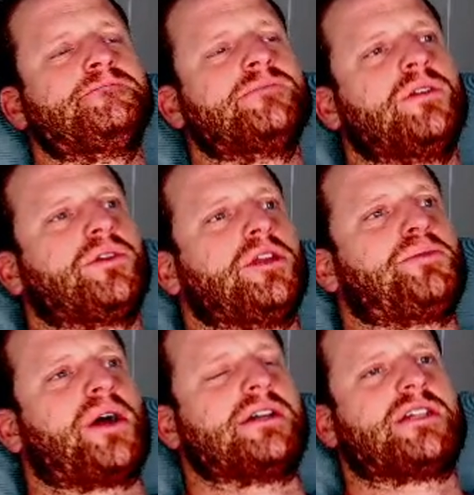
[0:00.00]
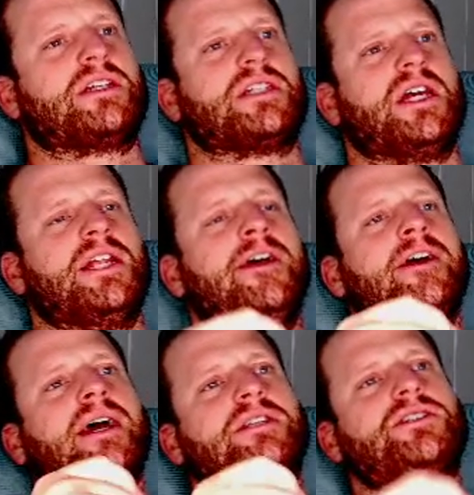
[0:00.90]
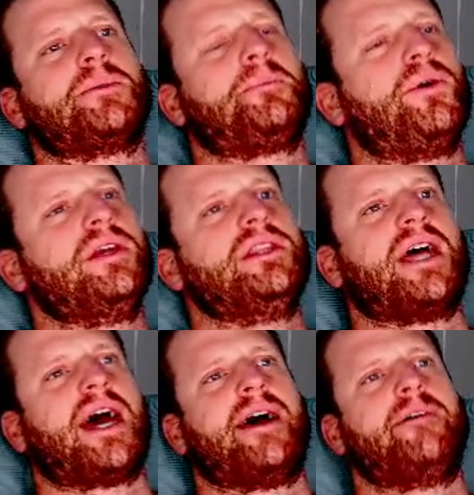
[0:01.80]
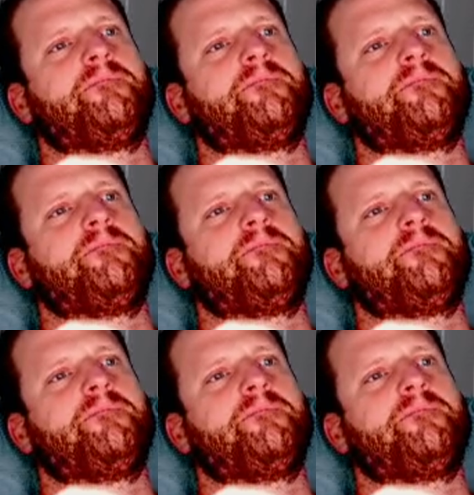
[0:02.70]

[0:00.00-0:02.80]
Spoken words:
really process it. And to the point that